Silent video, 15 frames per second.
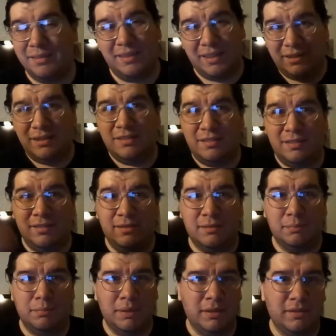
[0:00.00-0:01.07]
Seems like this
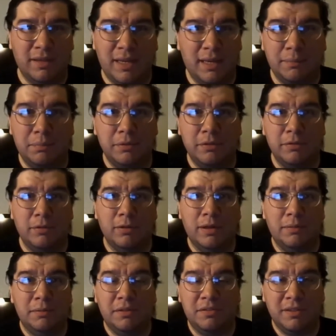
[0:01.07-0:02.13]
is about to happen to
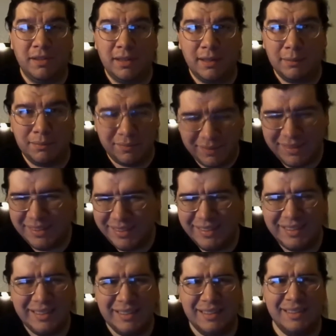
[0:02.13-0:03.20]
her every time.
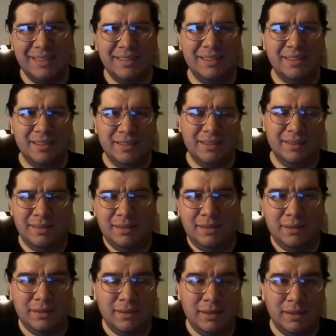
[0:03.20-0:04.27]

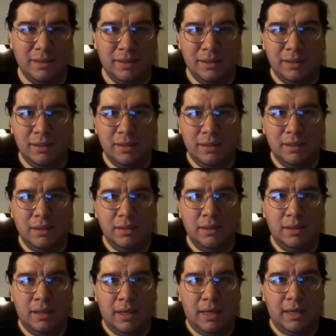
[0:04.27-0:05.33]
Yeah.
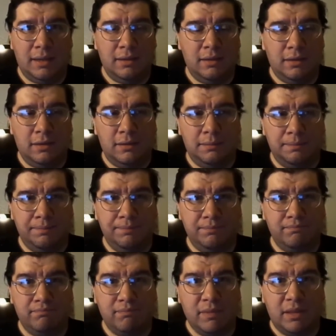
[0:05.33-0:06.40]
And um,
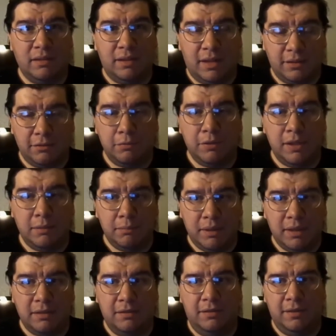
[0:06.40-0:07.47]
that's when they
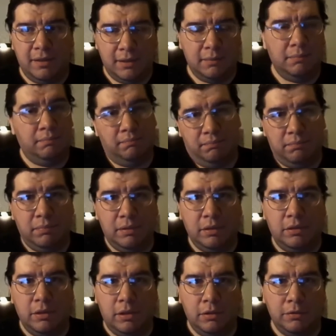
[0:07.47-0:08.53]
met uh,
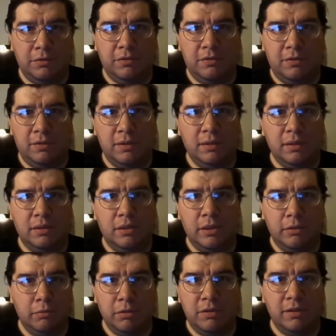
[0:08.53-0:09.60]
the ghost,
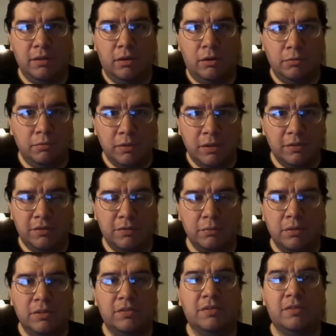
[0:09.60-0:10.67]
Gerrit
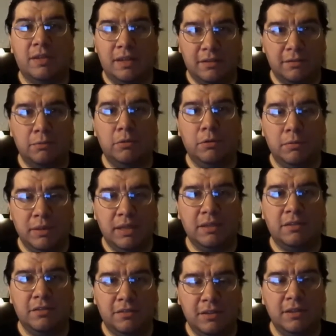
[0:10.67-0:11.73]
Ulrich, which that's where we
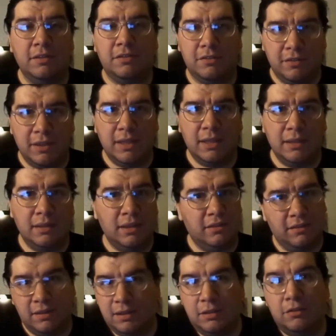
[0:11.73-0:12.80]
get to see the scene
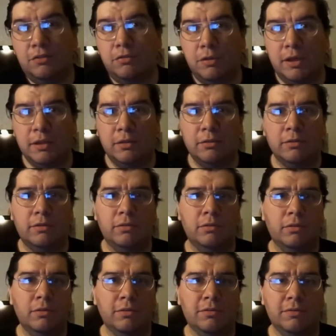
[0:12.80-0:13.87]
that's in the trailer, of
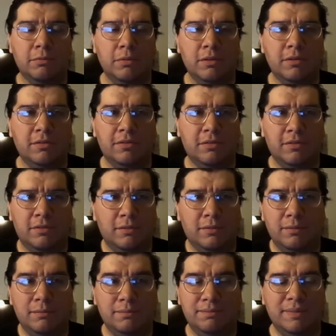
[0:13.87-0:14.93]
course,
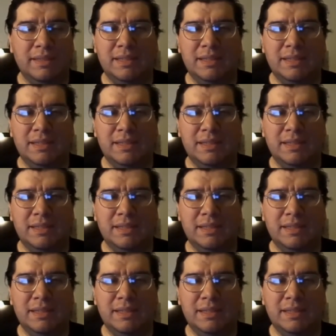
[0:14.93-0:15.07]
was